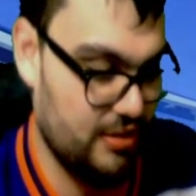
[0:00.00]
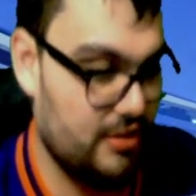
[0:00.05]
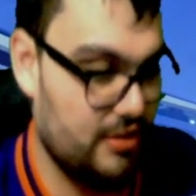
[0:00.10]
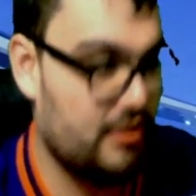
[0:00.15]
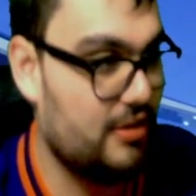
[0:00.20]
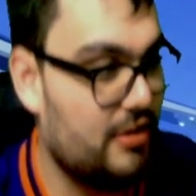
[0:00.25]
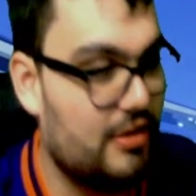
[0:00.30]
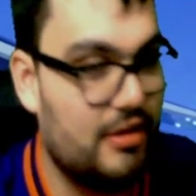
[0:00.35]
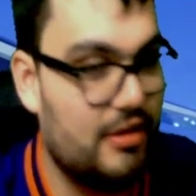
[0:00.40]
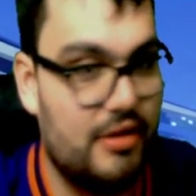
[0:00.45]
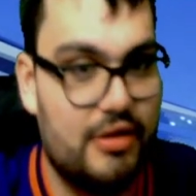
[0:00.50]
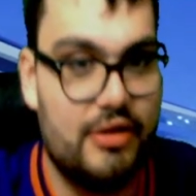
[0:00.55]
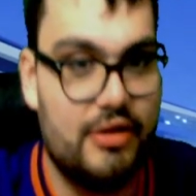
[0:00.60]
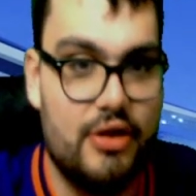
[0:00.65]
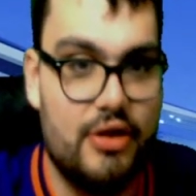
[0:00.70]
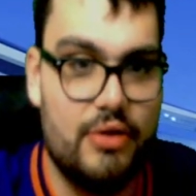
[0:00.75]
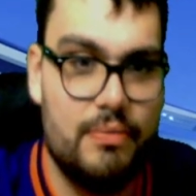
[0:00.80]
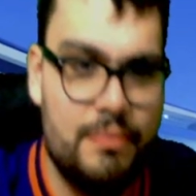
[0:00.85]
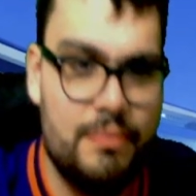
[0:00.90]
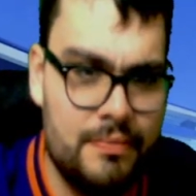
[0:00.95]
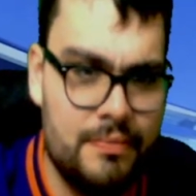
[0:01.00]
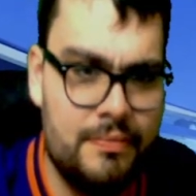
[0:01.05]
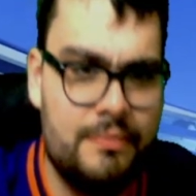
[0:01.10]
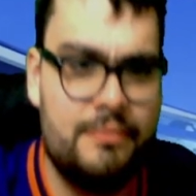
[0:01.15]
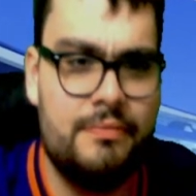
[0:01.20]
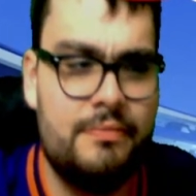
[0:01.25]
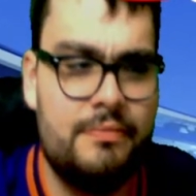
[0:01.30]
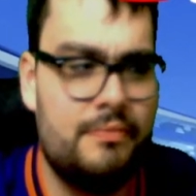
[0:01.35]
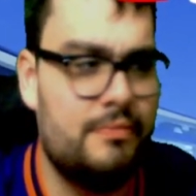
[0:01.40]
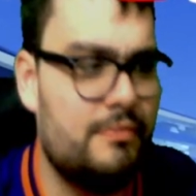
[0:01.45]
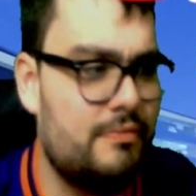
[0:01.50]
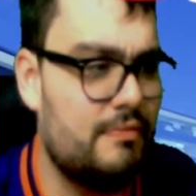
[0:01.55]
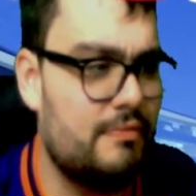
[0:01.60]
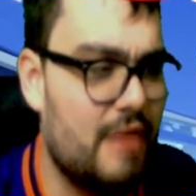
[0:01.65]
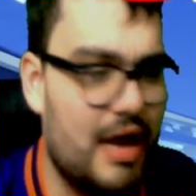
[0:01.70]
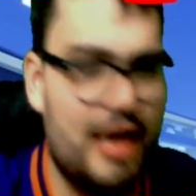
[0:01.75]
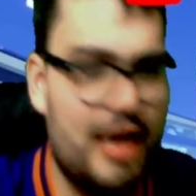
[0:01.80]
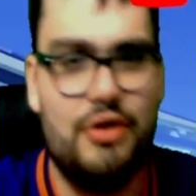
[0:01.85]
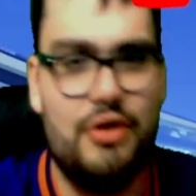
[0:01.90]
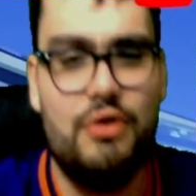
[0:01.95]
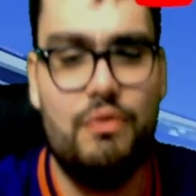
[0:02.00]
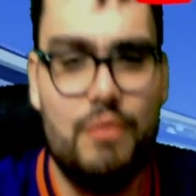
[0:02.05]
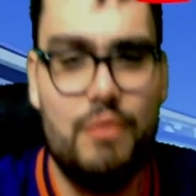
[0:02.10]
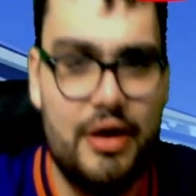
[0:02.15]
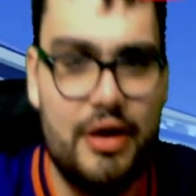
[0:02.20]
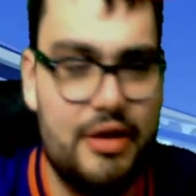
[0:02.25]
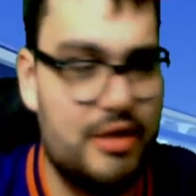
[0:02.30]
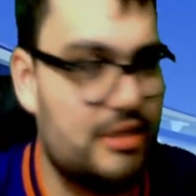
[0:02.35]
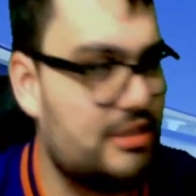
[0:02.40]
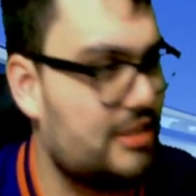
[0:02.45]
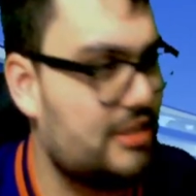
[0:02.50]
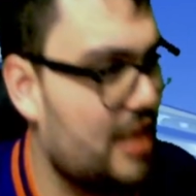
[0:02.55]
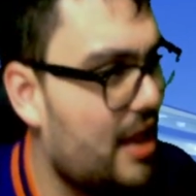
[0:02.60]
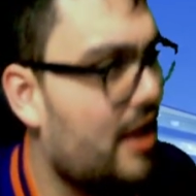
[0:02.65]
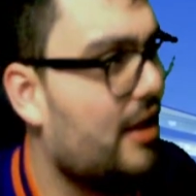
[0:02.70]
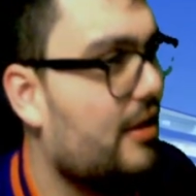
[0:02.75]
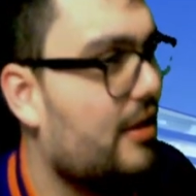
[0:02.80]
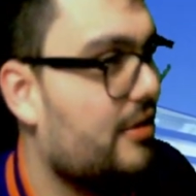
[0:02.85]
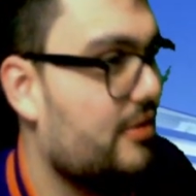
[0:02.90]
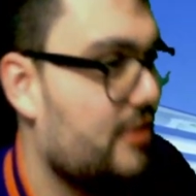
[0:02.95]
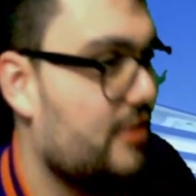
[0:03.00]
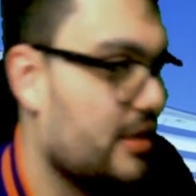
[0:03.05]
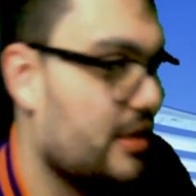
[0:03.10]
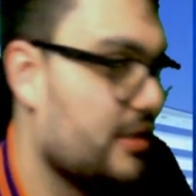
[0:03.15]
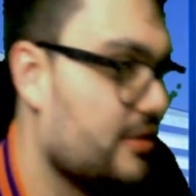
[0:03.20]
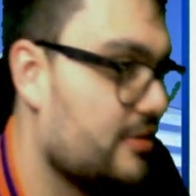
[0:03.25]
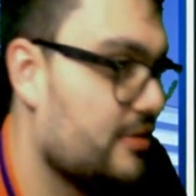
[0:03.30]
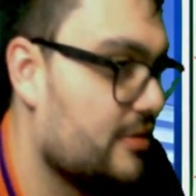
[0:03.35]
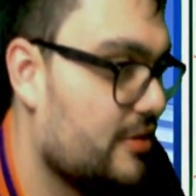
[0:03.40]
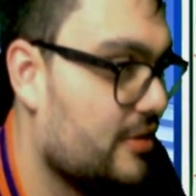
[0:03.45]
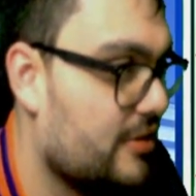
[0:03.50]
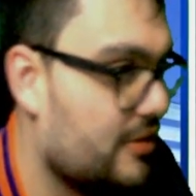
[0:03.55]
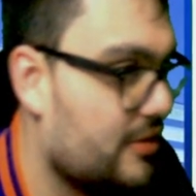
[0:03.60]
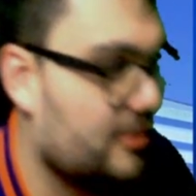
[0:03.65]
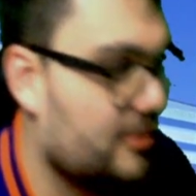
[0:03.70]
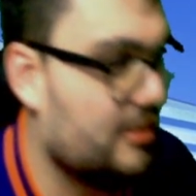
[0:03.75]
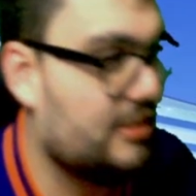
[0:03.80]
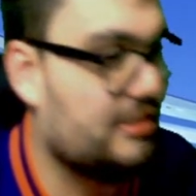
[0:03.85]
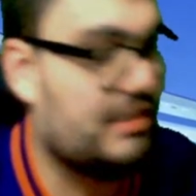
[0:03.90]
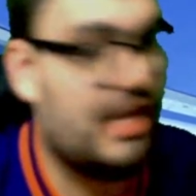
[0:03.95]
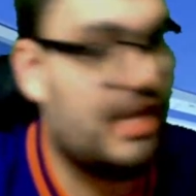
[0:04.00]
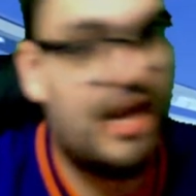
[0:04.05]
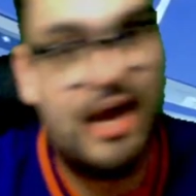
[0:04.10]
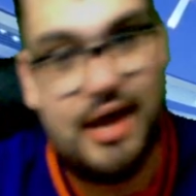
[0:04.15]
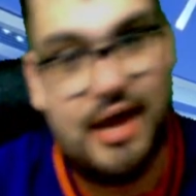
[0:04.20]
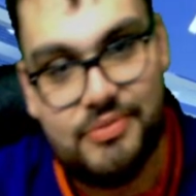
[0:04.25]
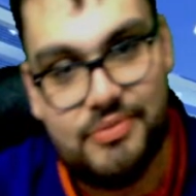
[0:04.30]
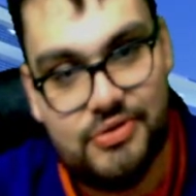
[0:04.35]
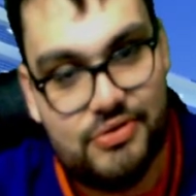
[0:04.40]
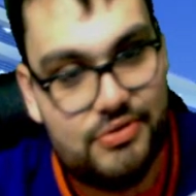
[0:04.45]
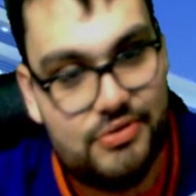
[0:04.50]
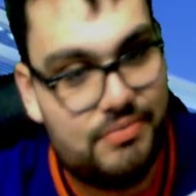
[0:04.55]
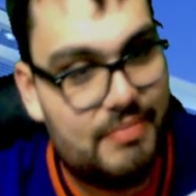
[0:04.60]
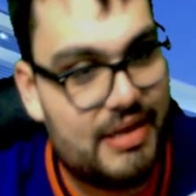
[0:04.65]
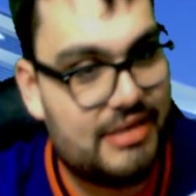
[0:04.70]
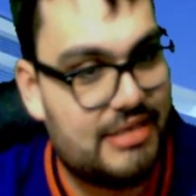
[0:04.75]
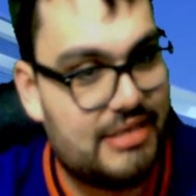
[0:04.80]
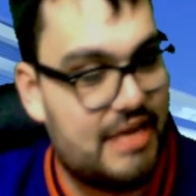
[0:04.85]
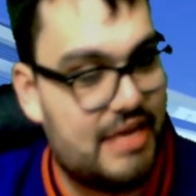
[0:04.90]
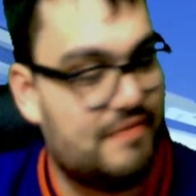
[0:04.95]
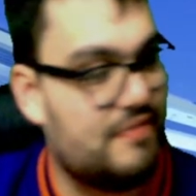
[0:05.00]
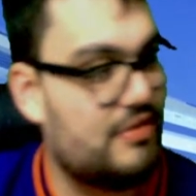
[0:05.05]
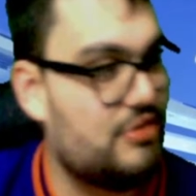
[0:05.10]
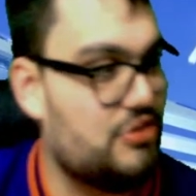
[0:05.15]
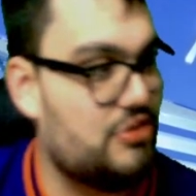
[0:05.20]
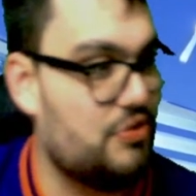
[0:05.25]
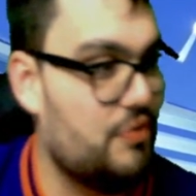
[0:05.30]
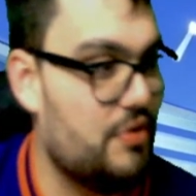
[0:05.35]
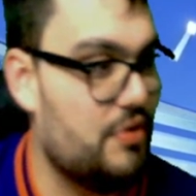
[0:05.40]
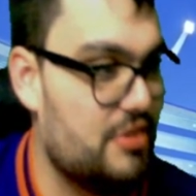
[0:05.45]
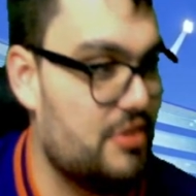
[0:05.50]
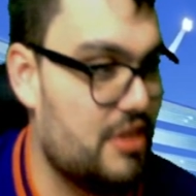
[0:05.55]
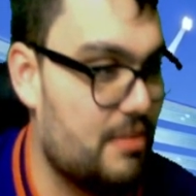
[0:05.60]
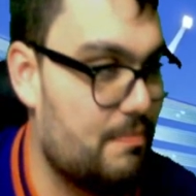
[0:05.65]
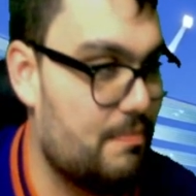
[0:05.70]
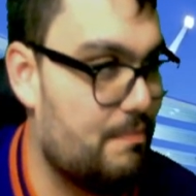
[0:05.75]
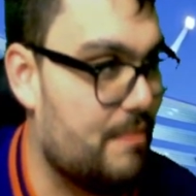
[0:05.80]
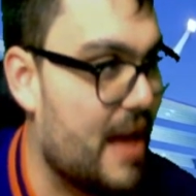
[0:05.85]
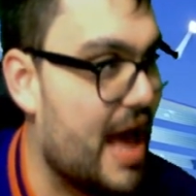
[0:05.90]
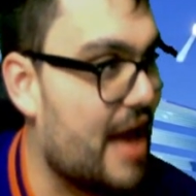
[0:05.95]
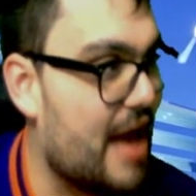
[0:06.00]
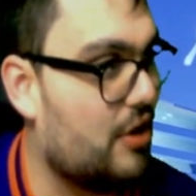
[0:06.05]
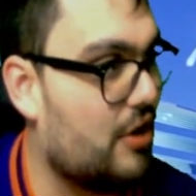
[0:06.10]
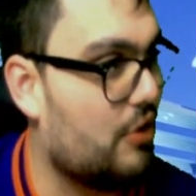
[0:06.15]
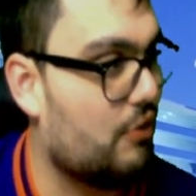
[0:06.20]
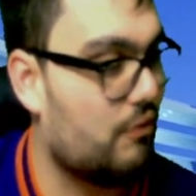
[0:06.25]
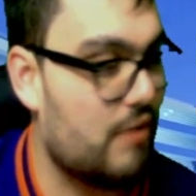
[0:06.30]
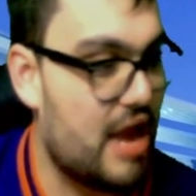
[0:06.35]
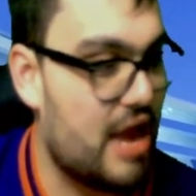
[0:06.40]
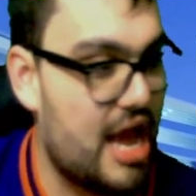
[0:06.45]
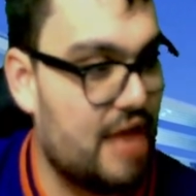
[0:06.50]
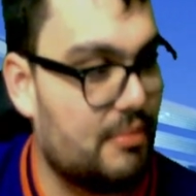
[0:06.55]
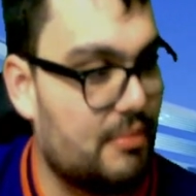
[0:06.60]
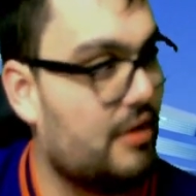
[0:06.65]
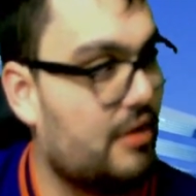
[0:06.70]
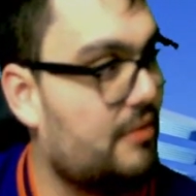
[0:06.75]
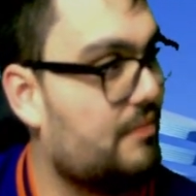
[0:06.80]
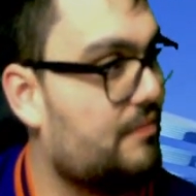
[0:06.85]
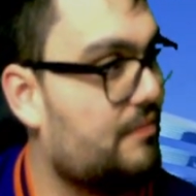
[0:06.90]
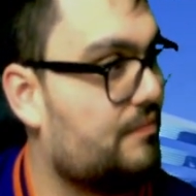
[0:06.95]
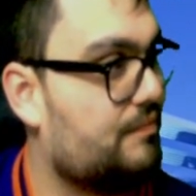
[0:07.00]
I don't wanna stand it. Damn, dude, McDavid doing the backorama.